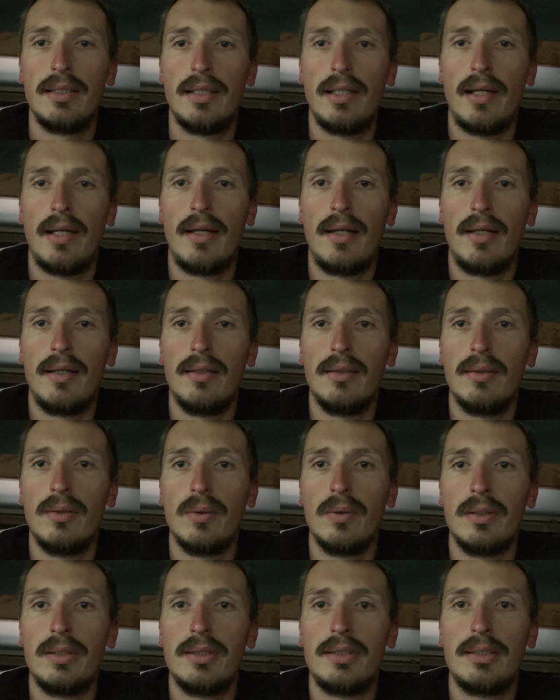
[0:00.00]
and it
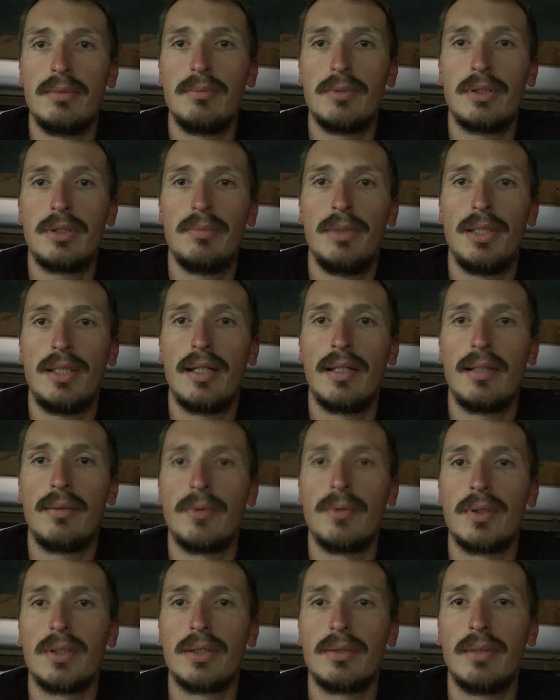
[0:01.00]
only seems to be getting
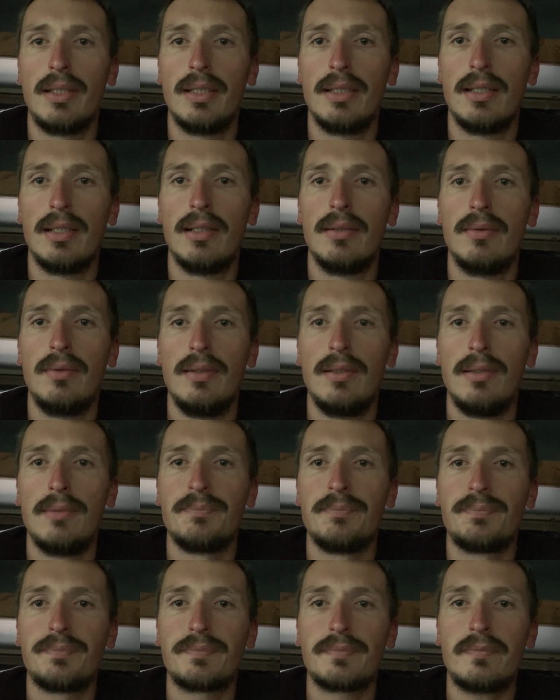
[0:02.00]
worse right now.
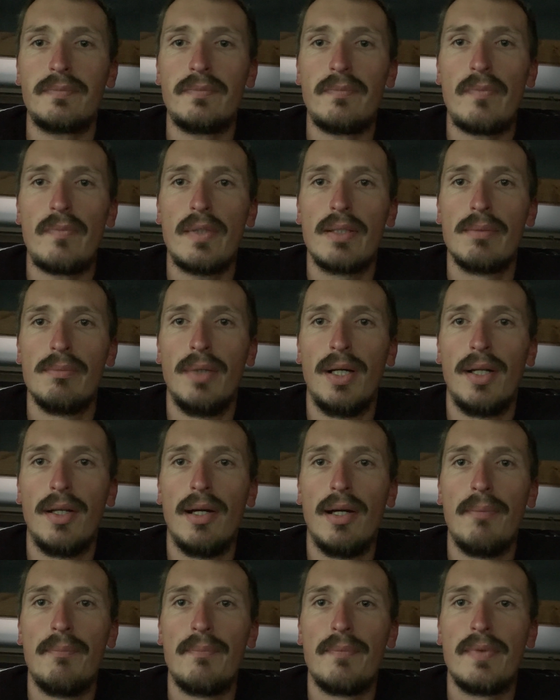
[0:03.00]

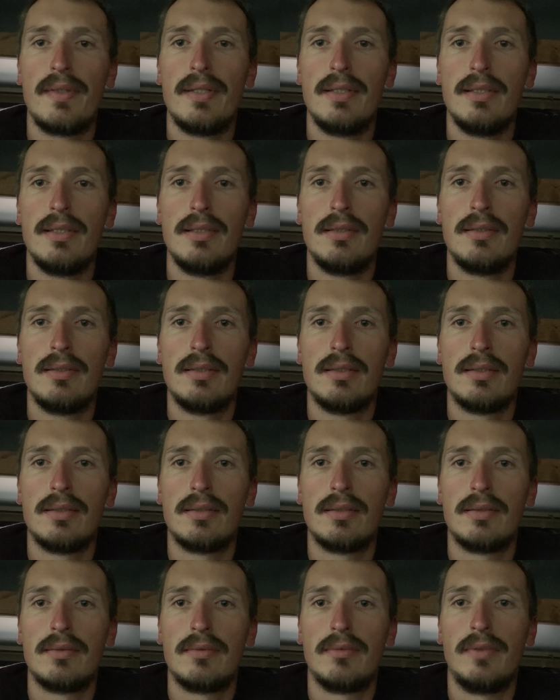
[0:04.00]
But
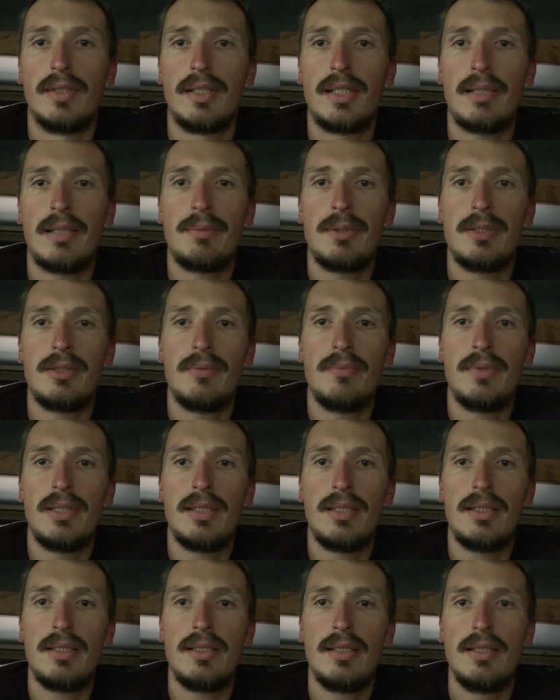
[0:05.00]
what happened to
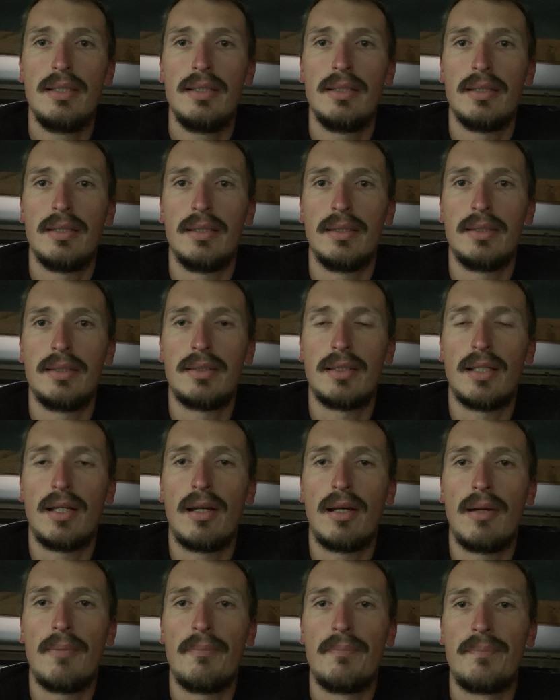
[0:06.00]
me is
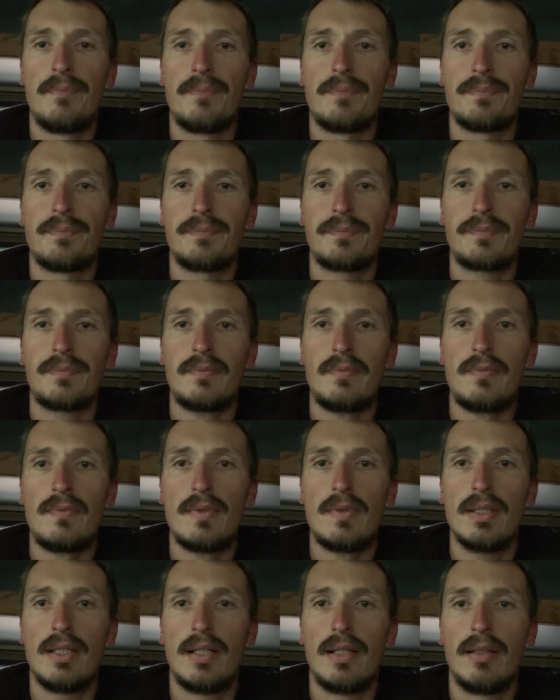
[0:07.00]
I
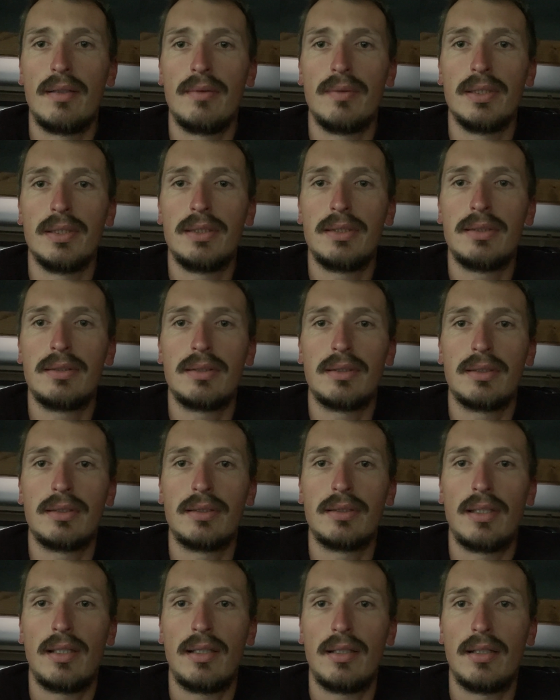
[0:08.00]

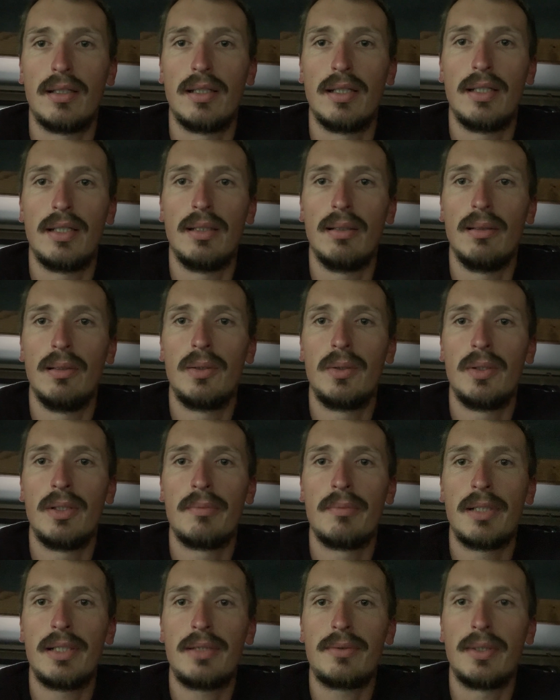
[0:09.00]
had a load
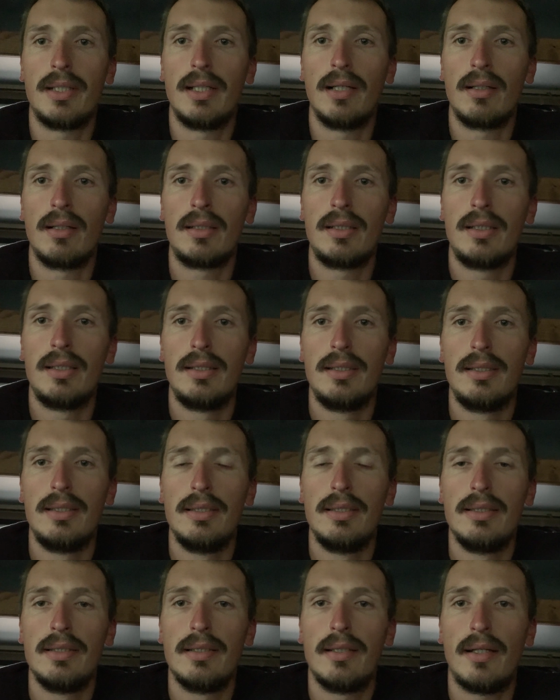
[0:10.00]
on my trailer,
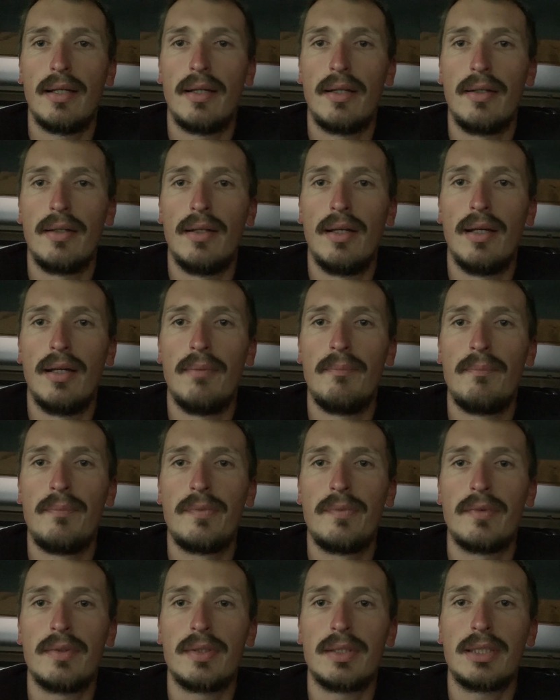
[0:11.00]
and
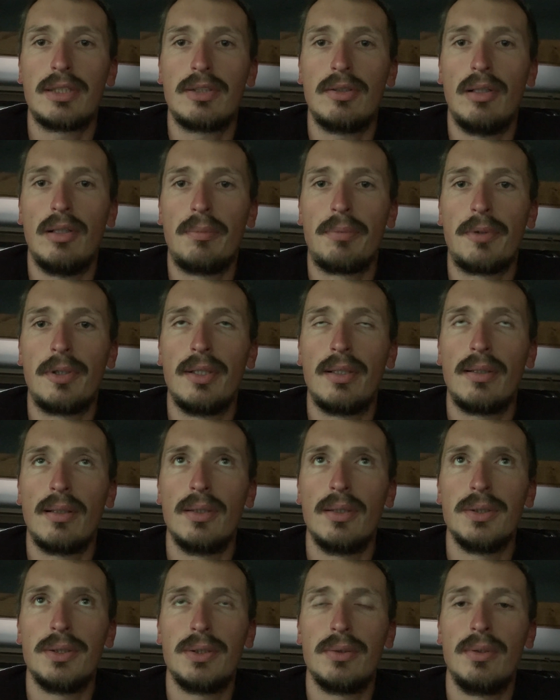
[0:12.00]
was actually pretty
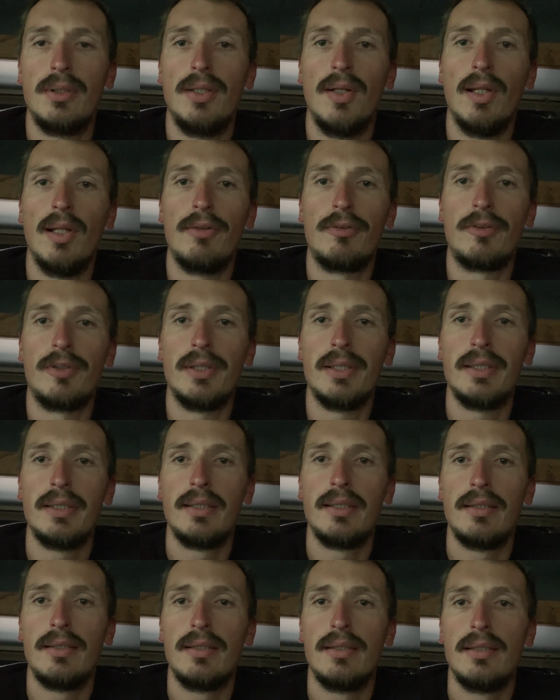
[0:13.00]
close to a delivery.
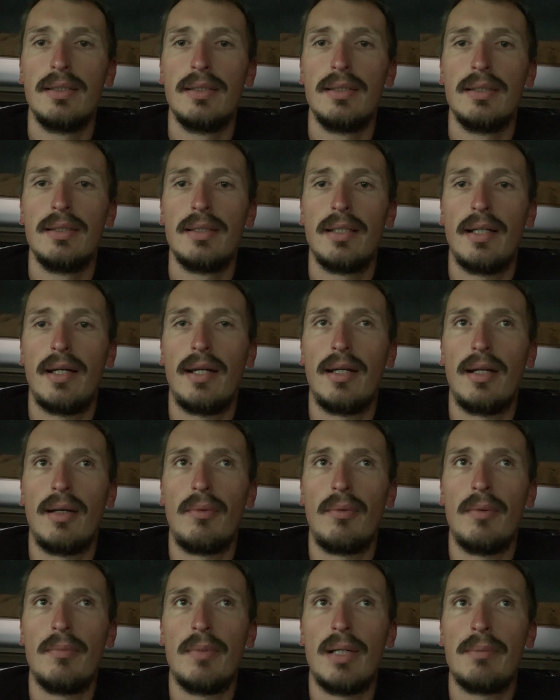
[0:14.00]
And I
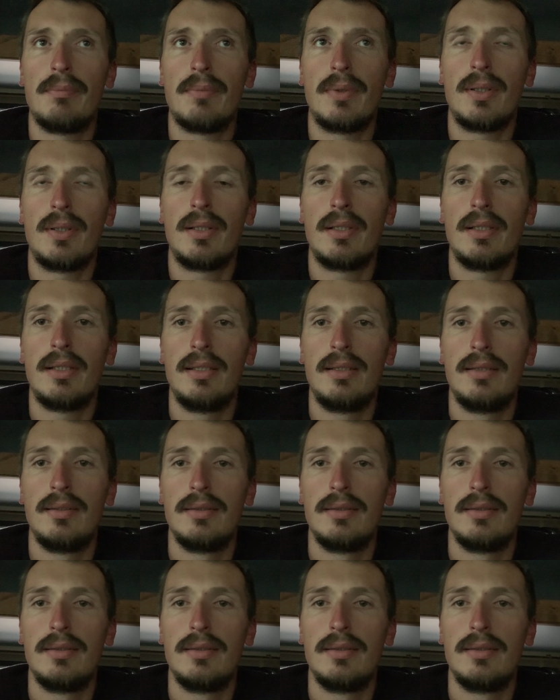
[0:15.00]
remember